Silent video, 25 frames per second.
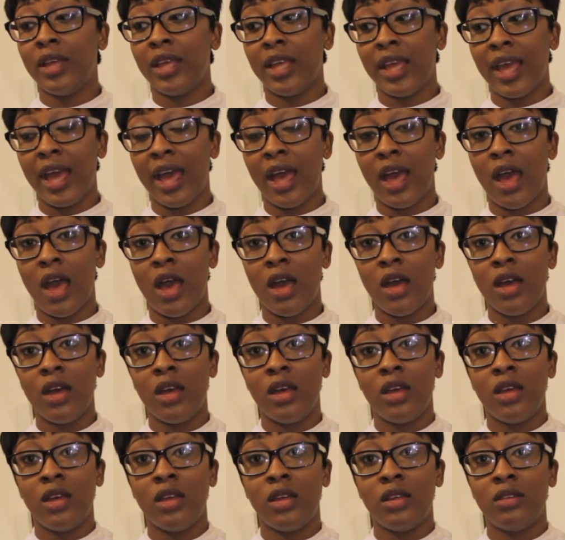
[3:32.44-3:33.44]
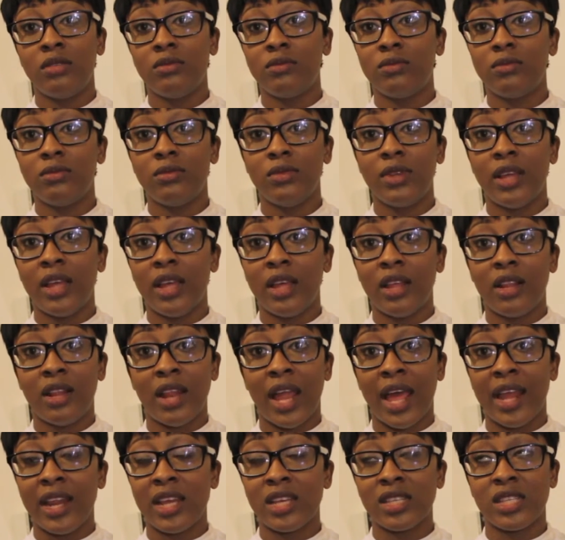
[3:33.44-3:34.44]
yeah,
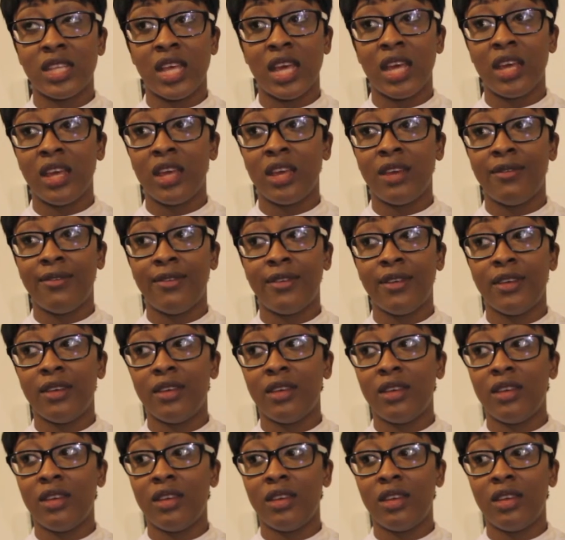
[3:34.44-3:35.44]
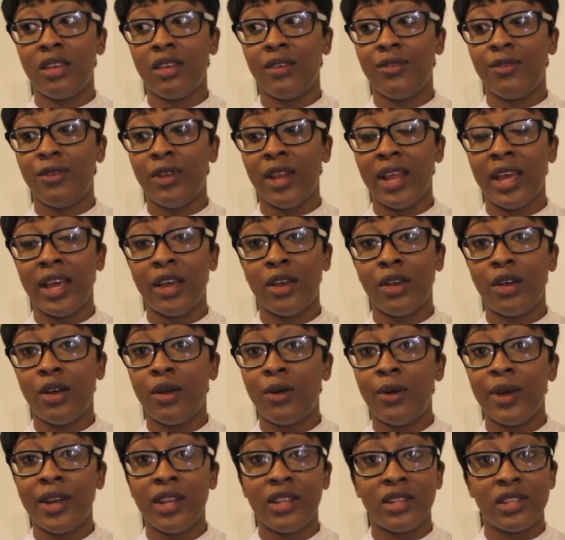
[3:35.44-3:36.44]
like they say, if you let it
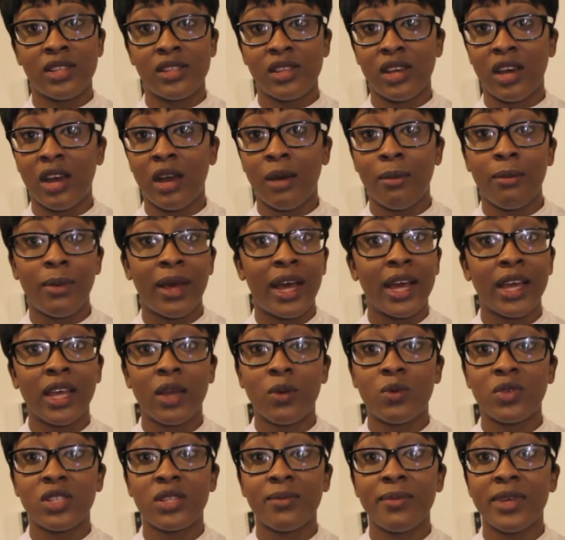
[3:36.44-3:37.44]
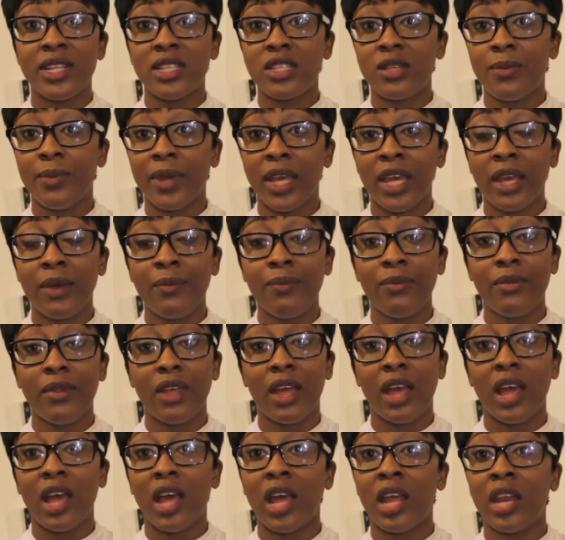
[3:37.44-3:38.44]
go and it doesn't come back, it wasn't meant to be,
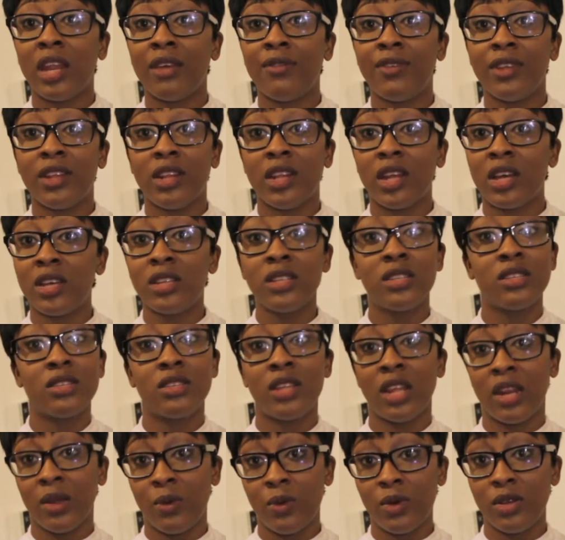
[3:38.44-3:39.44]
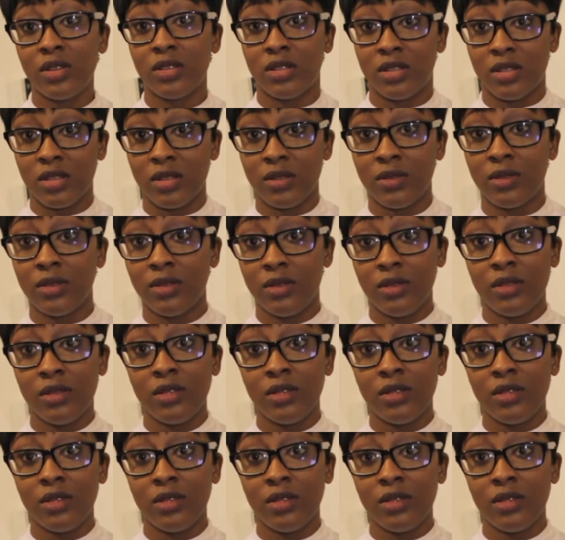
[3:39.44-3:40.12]
and if it does, then it was.